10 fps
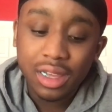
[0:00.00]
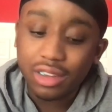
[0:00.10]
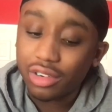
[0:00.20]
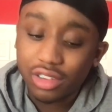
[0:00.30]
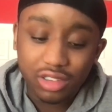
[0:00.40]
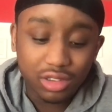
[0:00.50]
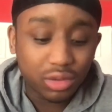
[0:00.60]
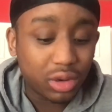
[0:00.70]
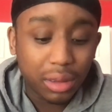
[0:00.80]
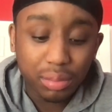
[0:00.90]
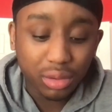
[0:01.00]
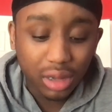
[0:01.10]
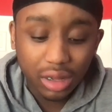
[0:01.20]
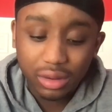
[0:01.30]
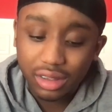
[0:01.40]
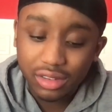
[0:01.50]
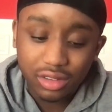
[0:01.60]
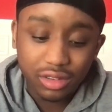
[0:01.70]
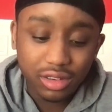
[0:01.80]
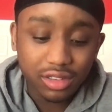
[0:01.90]
Grizzlies, who they blew out. Against
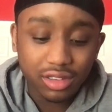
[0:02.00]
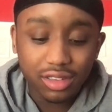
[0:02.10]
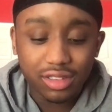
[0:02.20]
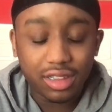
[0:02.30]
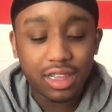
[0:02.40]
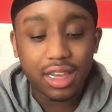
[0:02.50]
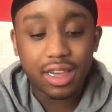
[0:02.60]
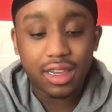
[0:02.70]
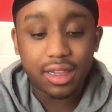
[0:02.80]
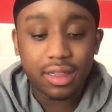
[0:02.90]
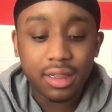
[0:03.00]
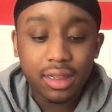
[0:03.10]
the Grizzlies, he had